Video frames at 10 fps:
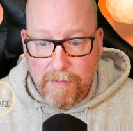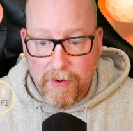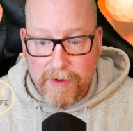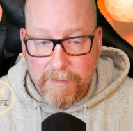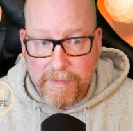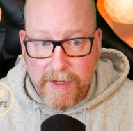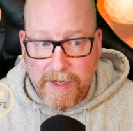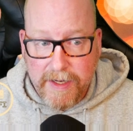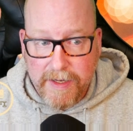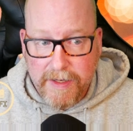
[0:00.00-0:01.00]
modem,
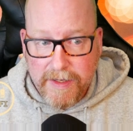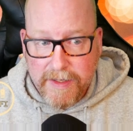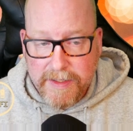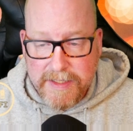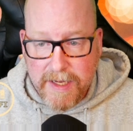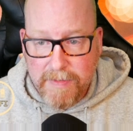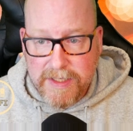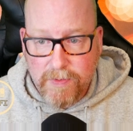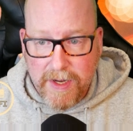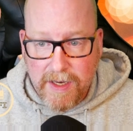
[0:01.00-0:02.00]
same
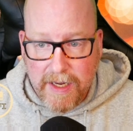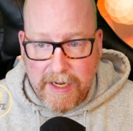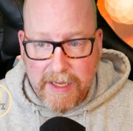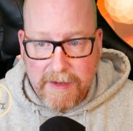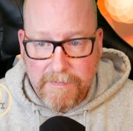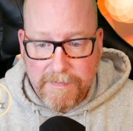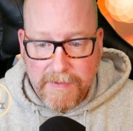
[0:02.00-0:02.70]
as WinLink,